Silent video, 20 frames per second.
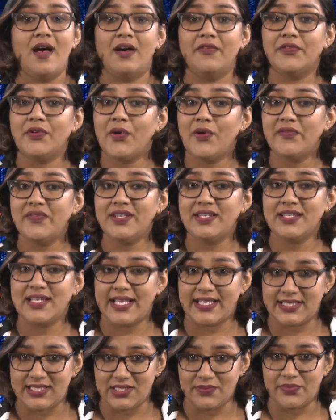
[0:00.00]
of
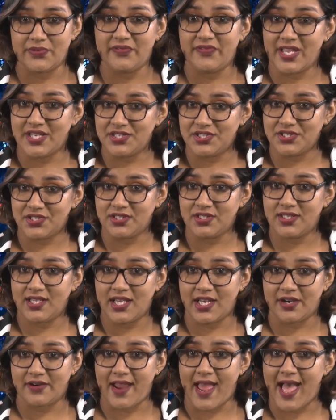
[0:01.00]
COVID-19 prevention,
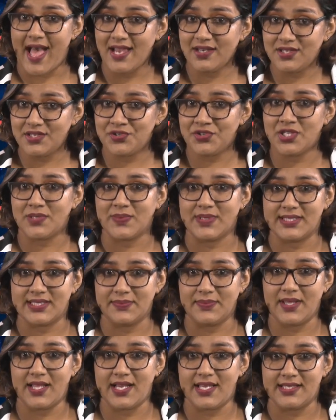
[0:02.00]
care, and treatment
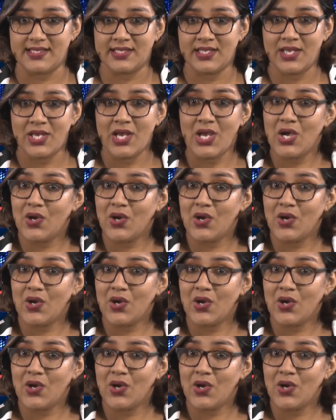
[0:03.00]
supplies,